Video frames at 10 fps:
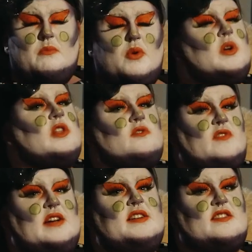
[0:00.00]
Puka looked
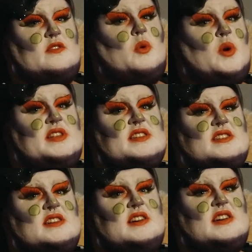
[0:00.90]
very disappointed.
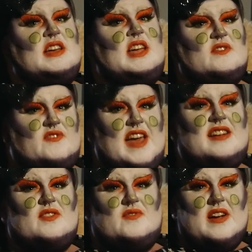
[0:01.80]
He had
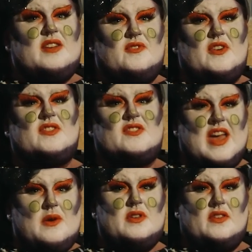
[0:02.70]
failed his very first Samhain